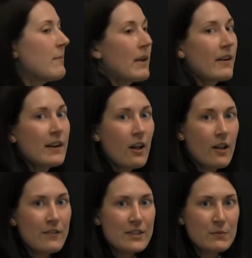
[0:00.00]
they buried
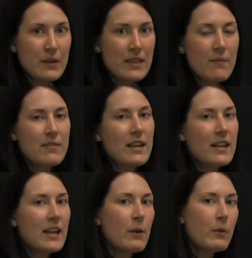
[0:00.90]
all of this with them,
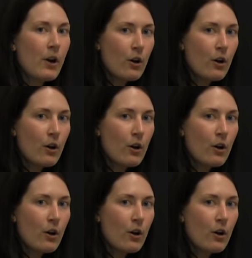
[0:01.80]
thinking it would